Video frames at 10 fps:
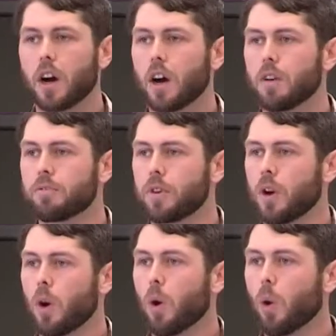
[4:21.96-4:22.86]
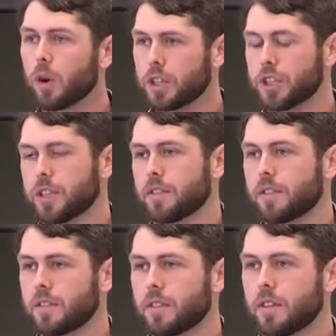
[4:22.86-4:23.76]
of origin,
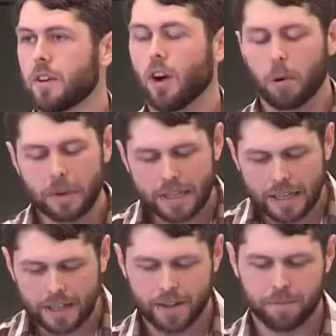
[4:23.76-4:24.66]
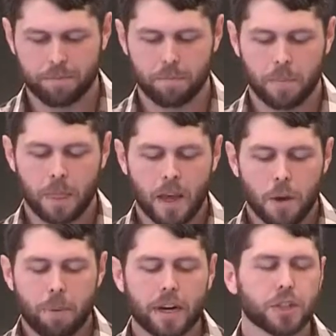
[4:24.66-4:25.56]
our beginning.
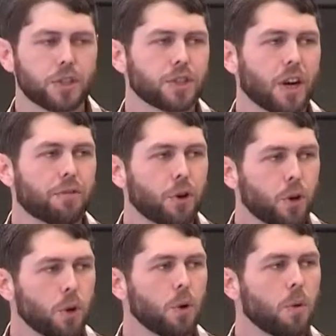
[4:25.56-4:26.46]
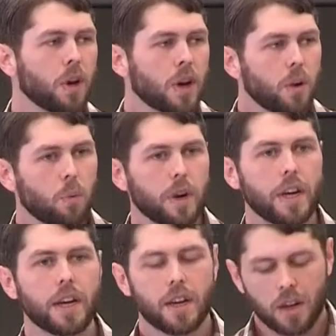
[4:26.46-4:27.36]
Pictures of who
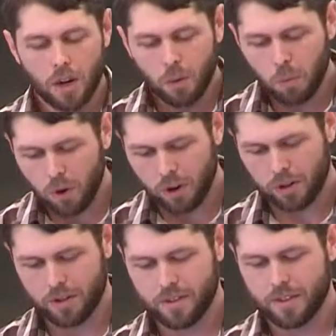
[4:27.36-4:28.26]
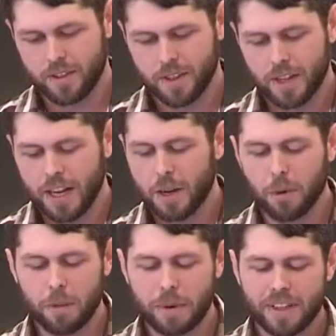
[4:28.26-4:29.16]
we were. And it
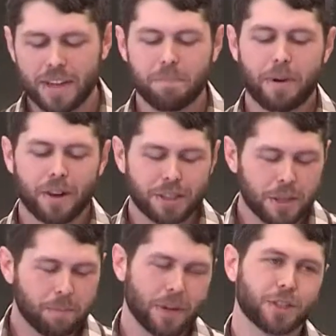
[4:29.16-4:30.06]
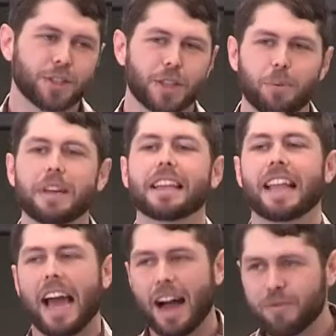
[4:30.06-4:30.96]
wouldn't be the embarrassing pictures that we
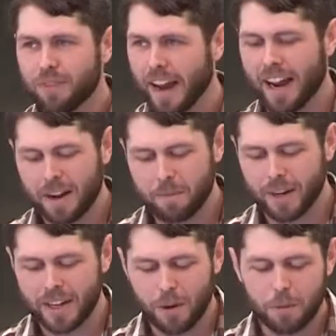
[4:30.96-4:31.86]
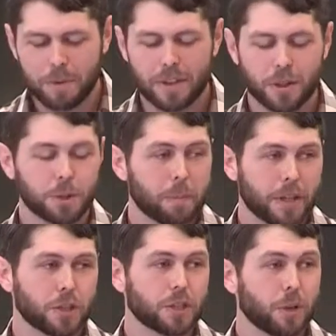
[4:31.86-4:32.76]
laugh at, but it would be those
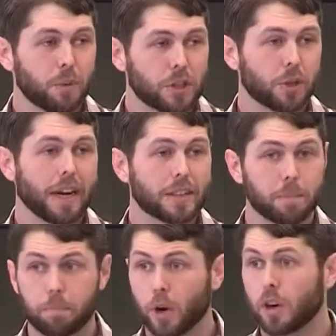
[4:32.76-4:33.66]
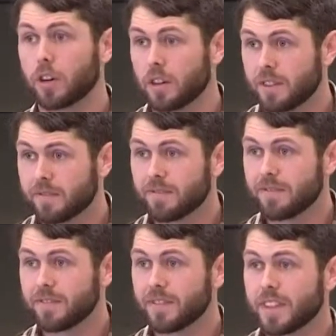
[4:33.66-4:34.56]
pictures that we tried to burn.
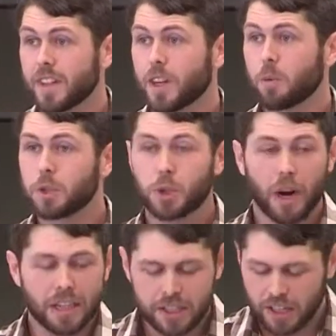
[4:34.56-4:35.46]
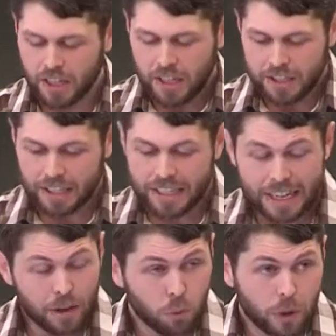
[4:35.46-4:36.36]
We tried to
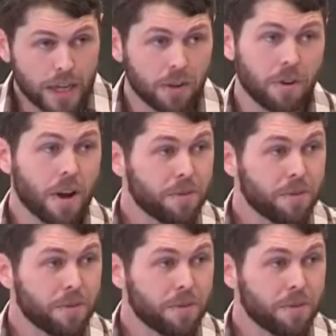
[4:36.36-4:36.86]
get rid of